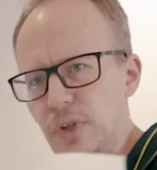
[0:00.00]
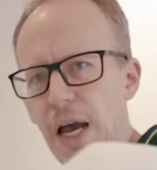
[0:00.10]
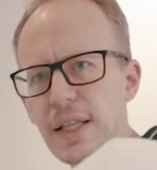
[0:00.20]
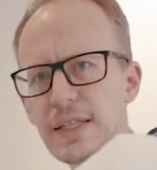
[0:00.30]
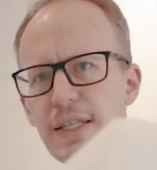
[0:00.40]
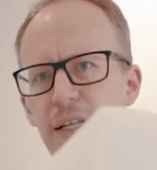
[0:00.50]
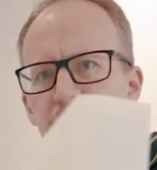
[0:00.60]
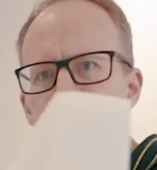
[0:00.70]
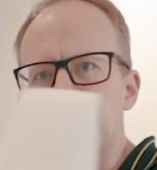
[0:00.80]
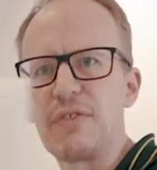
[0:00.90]
and
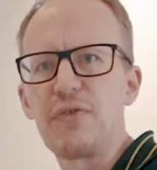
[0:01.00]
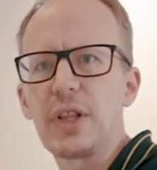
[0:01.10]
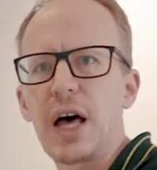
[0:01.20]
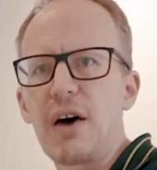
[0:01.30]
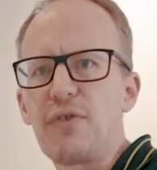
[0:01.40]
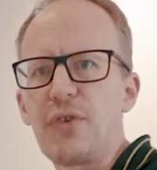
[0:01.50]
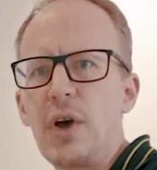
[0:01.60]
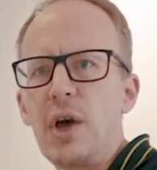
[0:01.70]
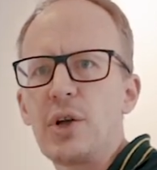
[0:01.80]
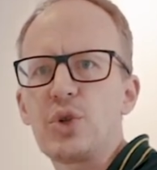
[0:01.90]
still stiff enough
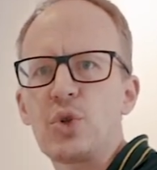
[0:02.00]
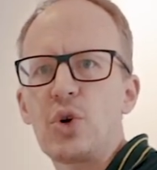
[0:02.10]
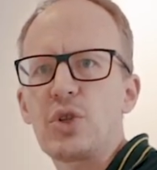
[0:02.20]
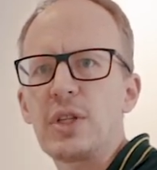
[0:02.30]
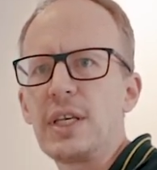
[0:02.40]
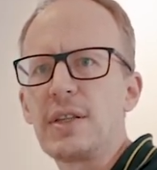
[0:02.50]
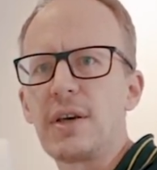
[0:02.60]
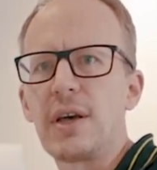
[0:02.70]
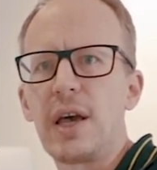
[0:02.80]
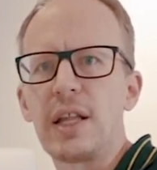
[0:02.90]
to not
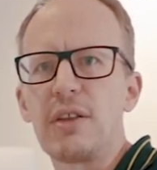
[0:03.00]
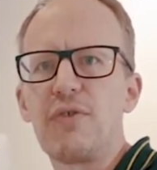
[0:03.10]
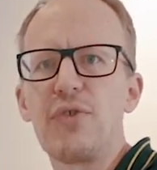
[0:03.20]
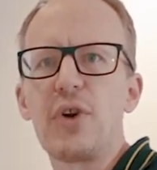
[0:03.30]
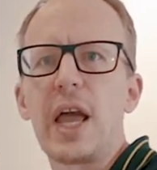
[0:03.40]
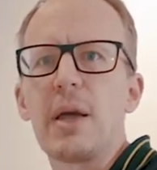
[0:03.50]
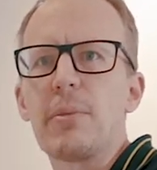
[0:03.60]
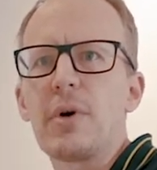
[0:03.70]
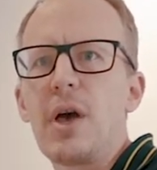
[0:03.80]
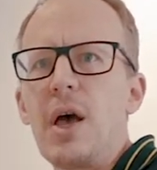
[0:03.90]
need any
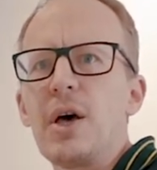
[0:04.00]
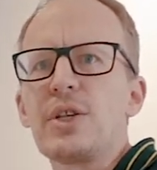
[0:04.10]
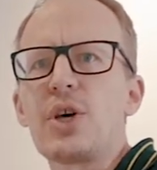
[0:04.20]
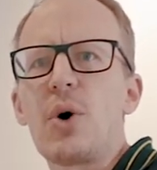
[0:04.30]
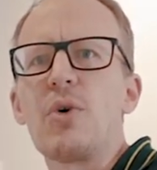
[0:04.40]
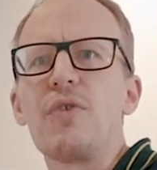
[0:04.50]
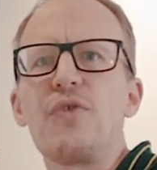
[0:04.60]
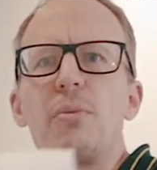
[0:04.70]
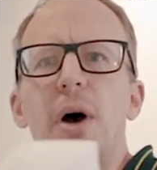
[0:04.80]
frame. So for